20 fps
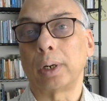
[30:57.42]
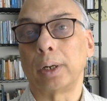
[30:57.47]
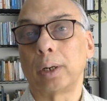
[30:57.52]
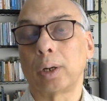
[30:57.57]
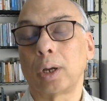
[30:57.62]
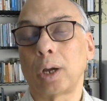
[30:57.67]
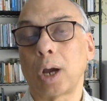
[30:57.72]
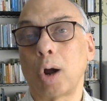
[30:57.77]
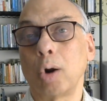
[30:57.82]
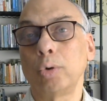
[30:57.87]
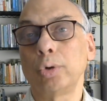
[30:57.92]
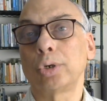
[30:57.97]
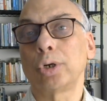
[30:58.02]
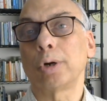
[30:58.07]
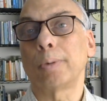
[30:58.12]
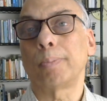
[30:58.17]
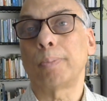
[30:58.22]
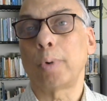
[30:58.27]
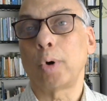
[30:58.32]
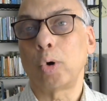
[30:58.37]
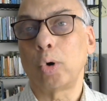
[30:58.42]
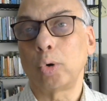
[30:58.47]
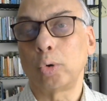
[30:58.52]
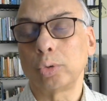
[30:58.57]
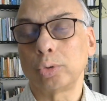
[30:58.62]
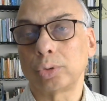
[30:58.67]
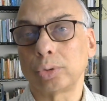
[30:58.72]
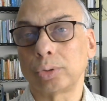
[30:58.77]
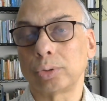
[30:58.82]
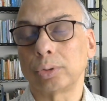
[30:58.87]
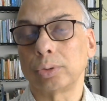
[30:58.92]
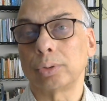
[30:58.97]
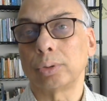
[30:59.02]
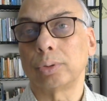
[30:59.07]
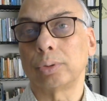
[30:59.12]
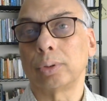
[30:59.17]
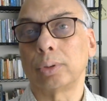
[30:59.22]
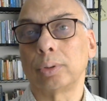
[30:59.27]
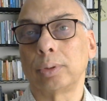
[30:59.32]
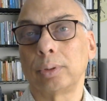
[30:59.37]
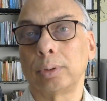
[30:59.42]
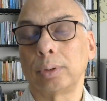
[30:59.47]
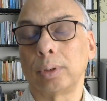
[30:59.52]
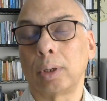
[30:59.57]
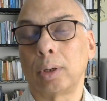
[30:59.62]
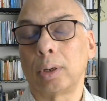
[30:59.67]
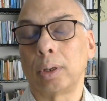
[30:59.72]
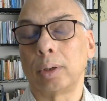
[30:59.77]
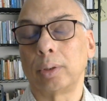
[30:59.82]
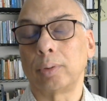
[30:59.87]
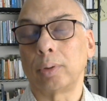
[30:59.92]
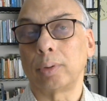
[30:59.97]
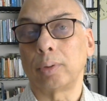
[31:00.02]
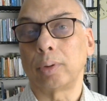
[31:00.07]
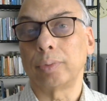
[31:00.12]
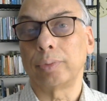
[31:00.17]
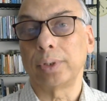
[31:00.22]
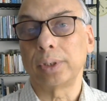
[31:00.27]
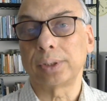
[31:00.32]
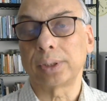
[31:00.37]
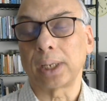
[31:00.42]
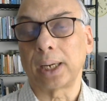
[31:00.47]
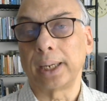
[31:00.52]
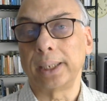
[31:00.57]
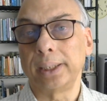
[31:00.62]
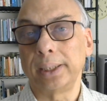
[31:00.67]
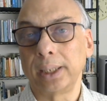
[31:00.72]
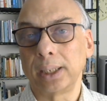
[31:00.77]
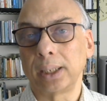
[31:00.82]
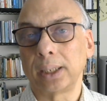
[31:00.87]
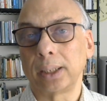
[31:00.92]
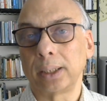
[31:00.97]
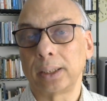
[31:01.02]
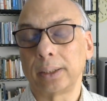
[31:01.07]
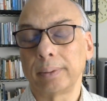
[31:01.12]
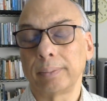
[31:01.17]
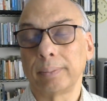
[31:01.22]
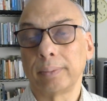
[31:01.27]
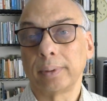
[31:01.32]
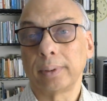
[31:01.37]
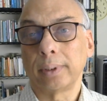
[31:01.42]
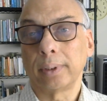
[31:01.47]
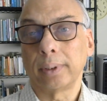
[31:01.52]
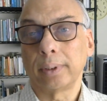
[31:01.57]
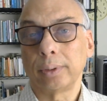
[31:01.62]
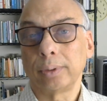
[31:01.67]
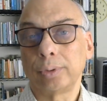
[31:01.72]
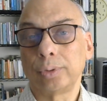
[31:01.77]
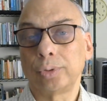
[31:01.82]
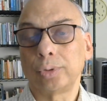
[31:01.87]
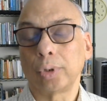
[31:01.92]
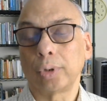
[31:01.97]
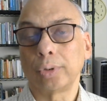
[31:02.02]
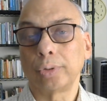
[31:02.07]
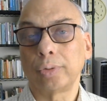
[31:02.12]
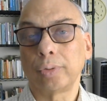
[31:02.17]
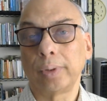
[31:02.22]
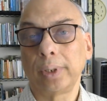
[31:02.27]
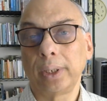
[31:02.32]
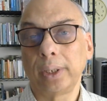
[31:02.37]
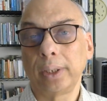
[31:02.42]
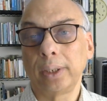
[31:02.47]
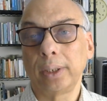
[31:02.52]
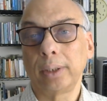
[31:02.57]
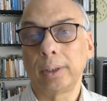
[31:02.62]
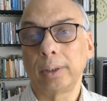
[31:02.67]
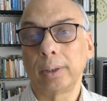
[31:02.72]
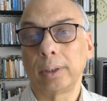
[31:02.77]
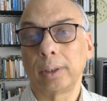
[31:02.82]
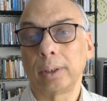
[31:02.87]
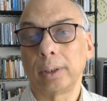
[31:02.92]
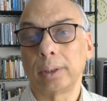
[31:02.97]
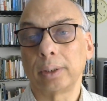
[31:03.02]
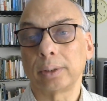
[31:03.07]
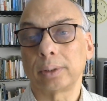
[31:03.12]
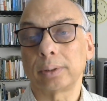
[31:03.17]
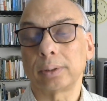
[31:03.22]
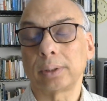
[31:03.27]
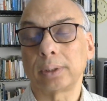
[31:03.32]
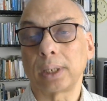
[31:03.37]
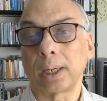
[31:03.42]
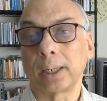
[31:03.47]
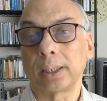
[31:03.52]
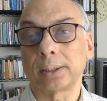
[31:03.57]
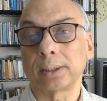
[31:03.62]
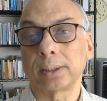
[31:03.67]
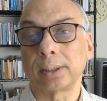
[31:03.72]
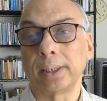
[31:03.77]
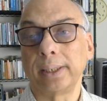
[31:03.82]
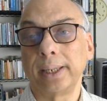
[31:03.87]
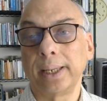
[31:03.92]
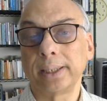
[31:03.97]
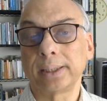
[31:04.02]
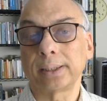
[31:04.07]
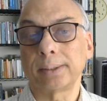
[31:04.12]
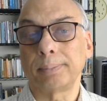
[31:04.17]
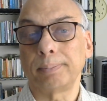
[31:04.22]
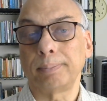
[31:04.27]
counterpose uh, this idea, Chaudhuri uh, starts the next